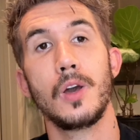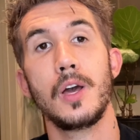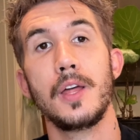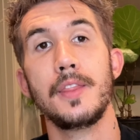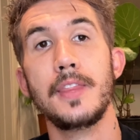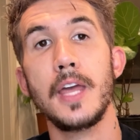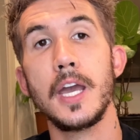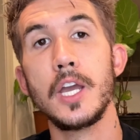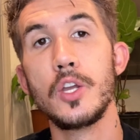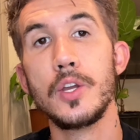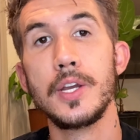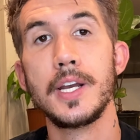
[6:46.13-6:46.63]

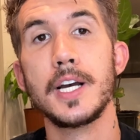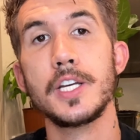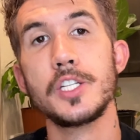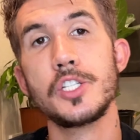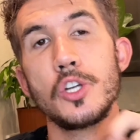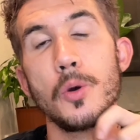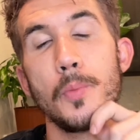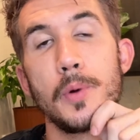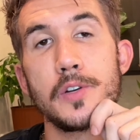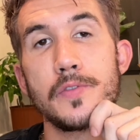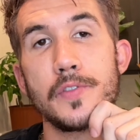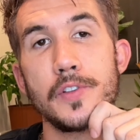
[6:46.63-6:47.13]
Thank you guys so
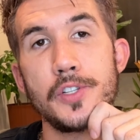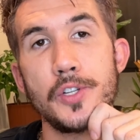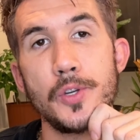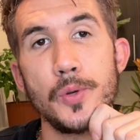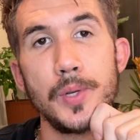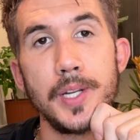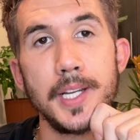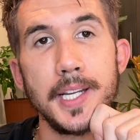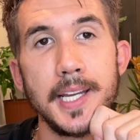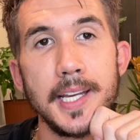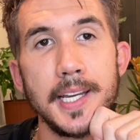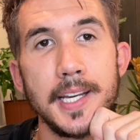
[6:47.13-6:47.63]
much for
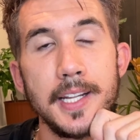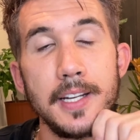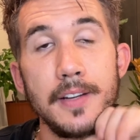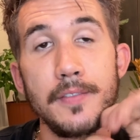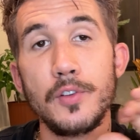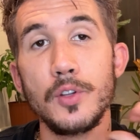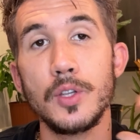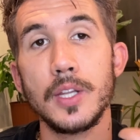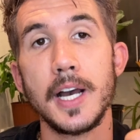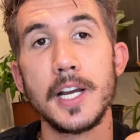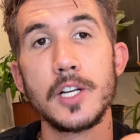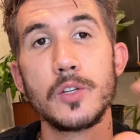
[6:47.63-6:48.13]
tuning in. If
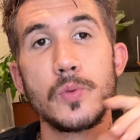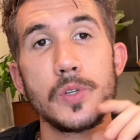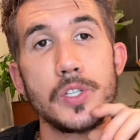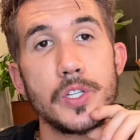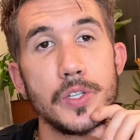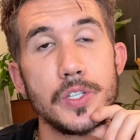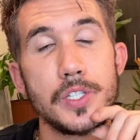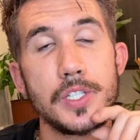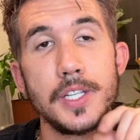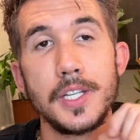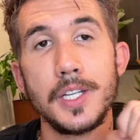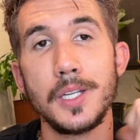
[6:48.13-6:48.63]
you liked what you've
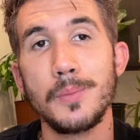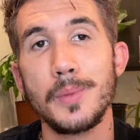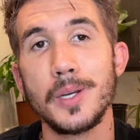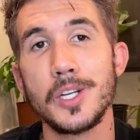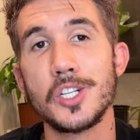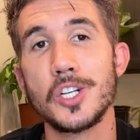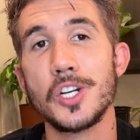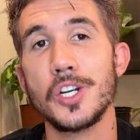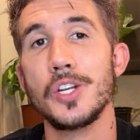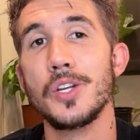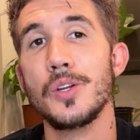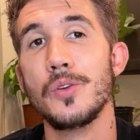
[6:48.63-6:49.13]
seen, make
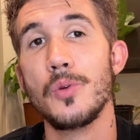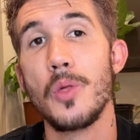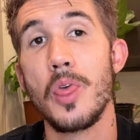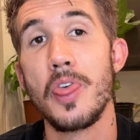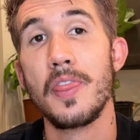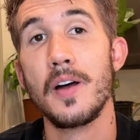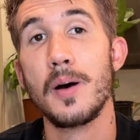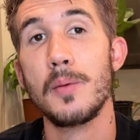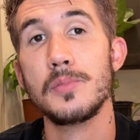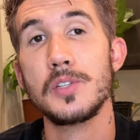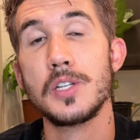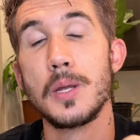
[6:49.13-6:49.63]
sure you
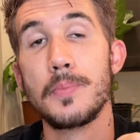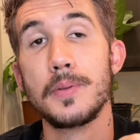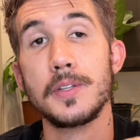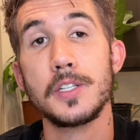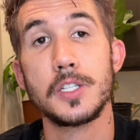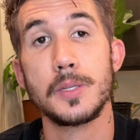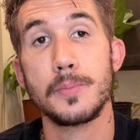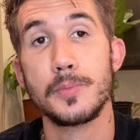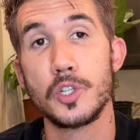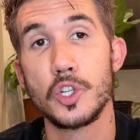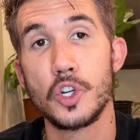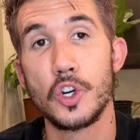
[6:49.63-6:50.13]
thumbs up and
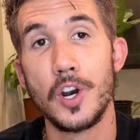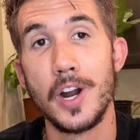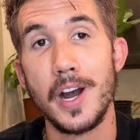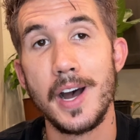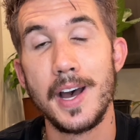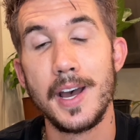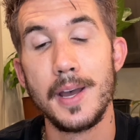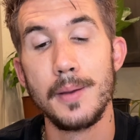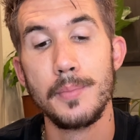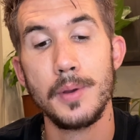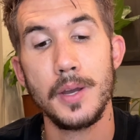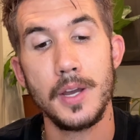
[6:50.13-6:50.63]

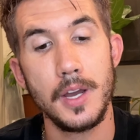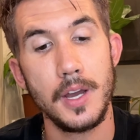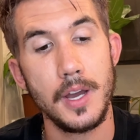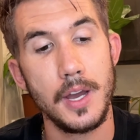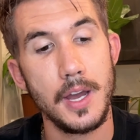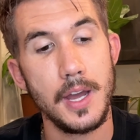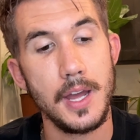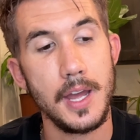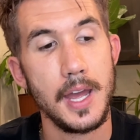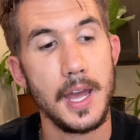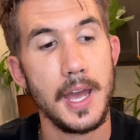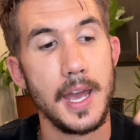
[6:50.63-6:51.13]
subscribe.
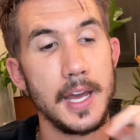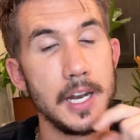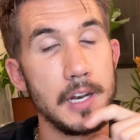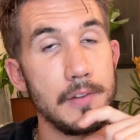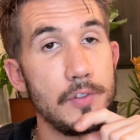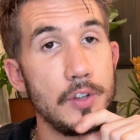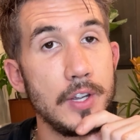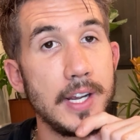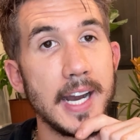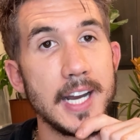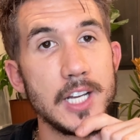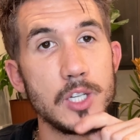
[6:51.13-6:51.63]
And if
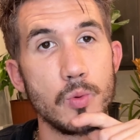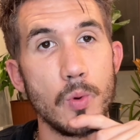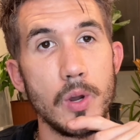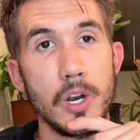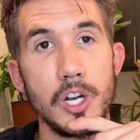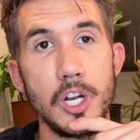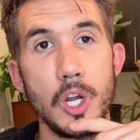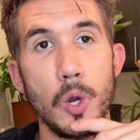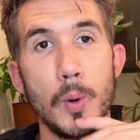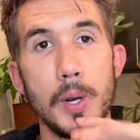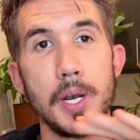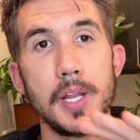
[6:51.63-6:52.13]
you guys want to
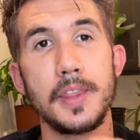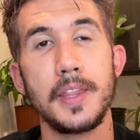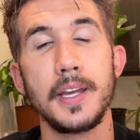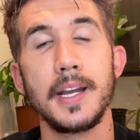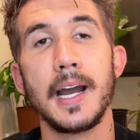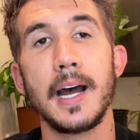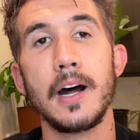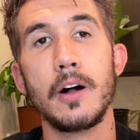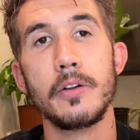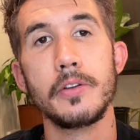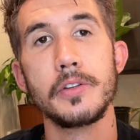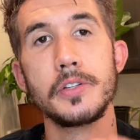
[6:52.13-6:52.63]
know anything
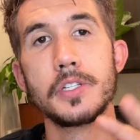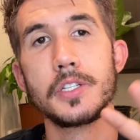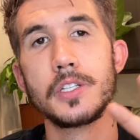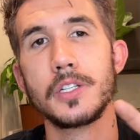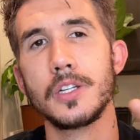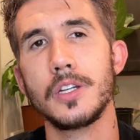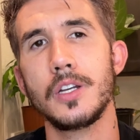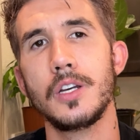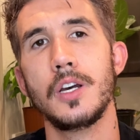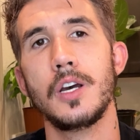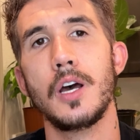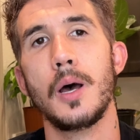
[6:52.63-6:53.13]
else
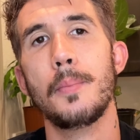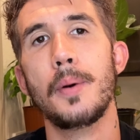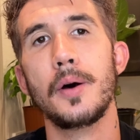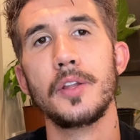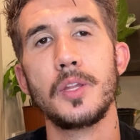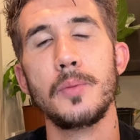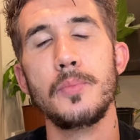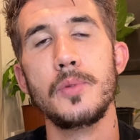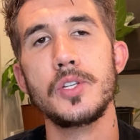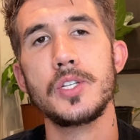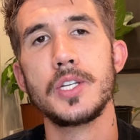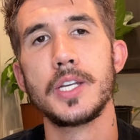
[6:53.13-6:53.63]
about the
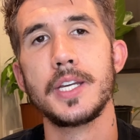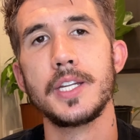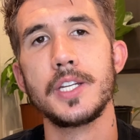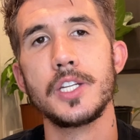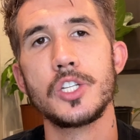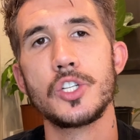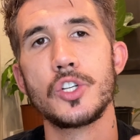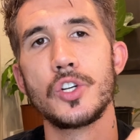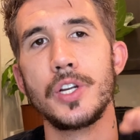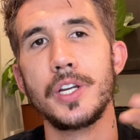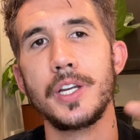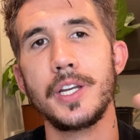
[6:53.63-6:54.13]
music
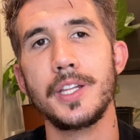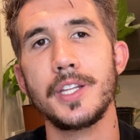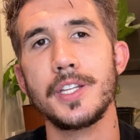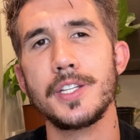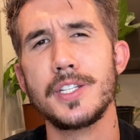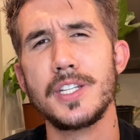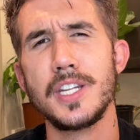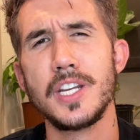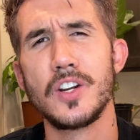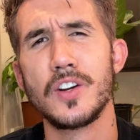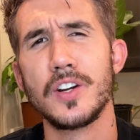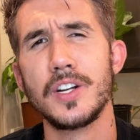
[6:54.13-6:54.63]
industry and the
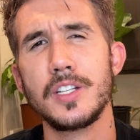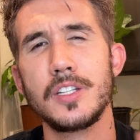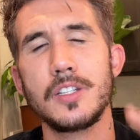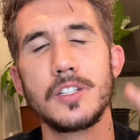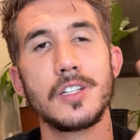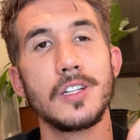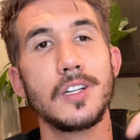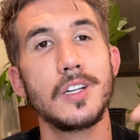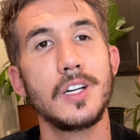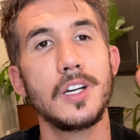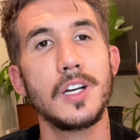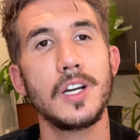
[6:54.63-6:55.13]
secrets,
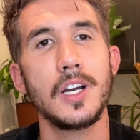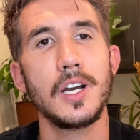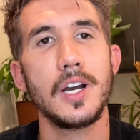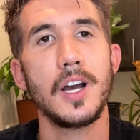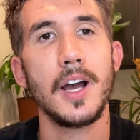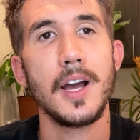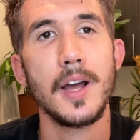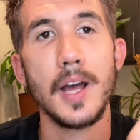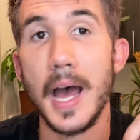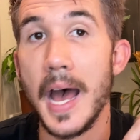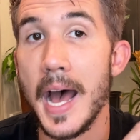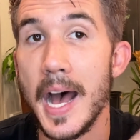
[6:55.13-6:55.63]

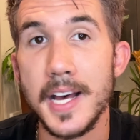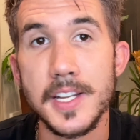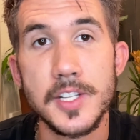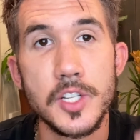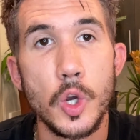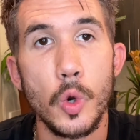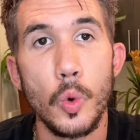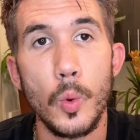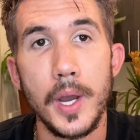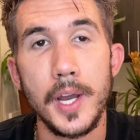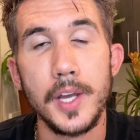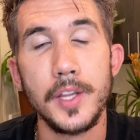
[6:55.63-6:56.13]
ask
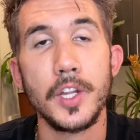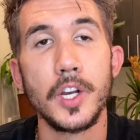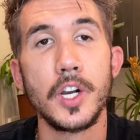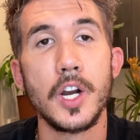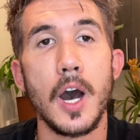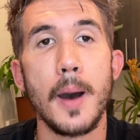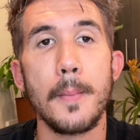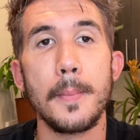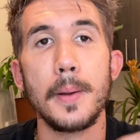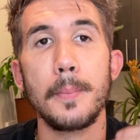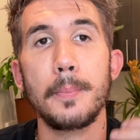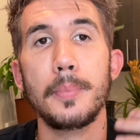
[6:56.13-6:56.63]
away in the
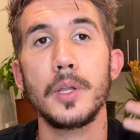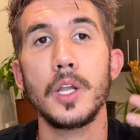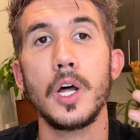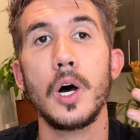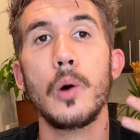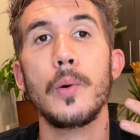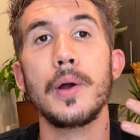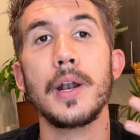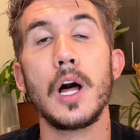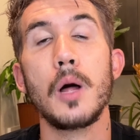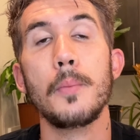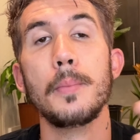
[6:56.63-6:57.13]
comment below
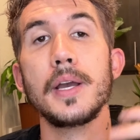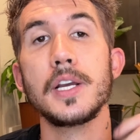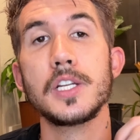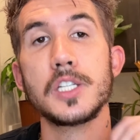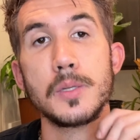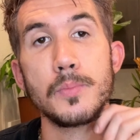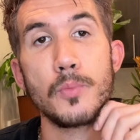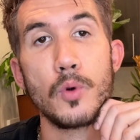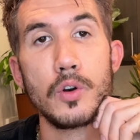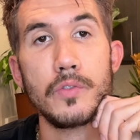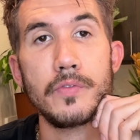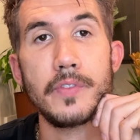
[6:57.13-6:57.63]
and I'll make
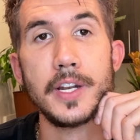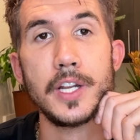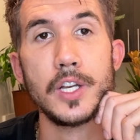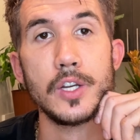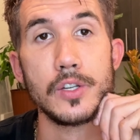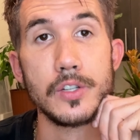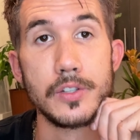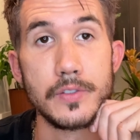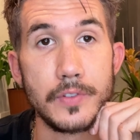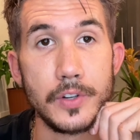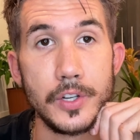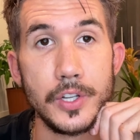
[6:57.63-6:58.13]
some more
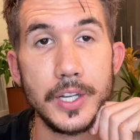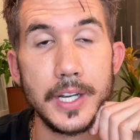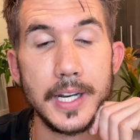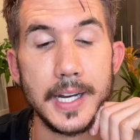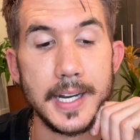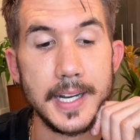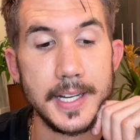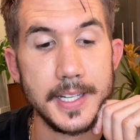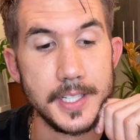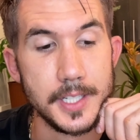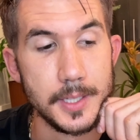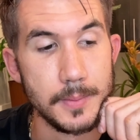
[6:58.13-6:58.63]
videos for you
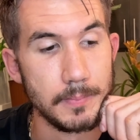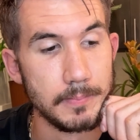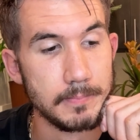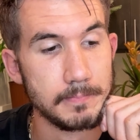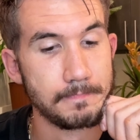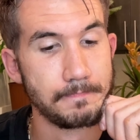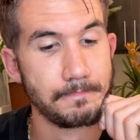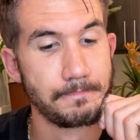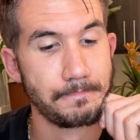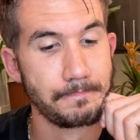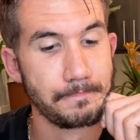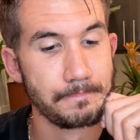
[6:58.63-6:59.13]
guys.
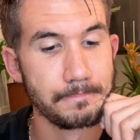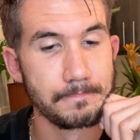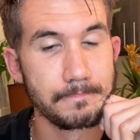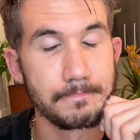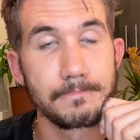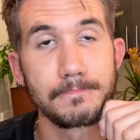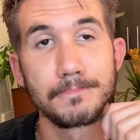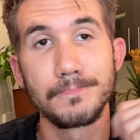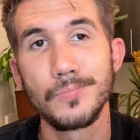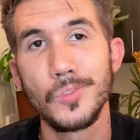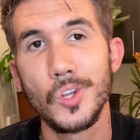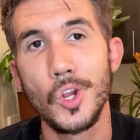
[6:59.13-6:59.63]

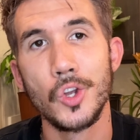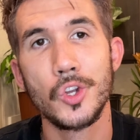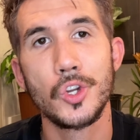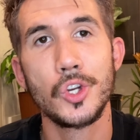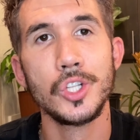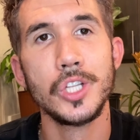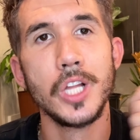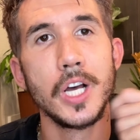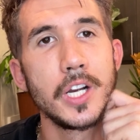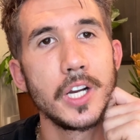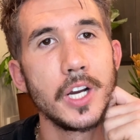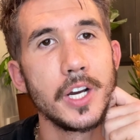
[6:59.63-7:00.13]
Good
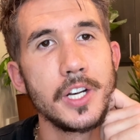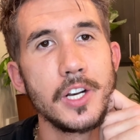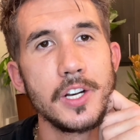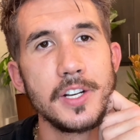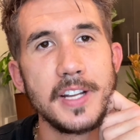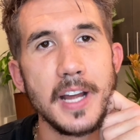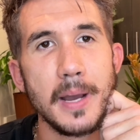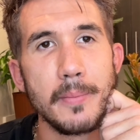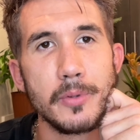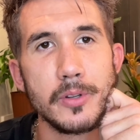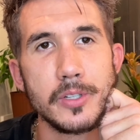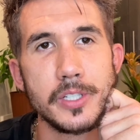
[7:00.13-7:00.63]
luck on your
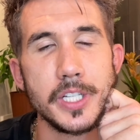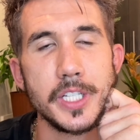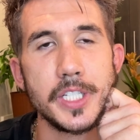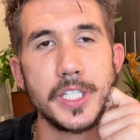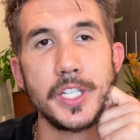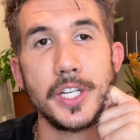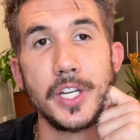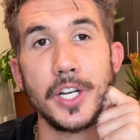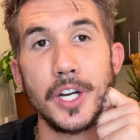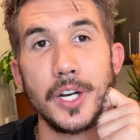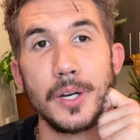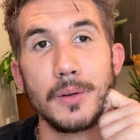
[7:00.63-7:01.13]
demos this
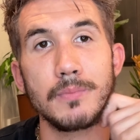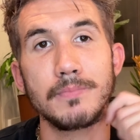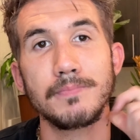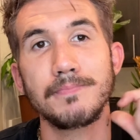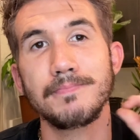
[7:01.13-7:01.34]
year.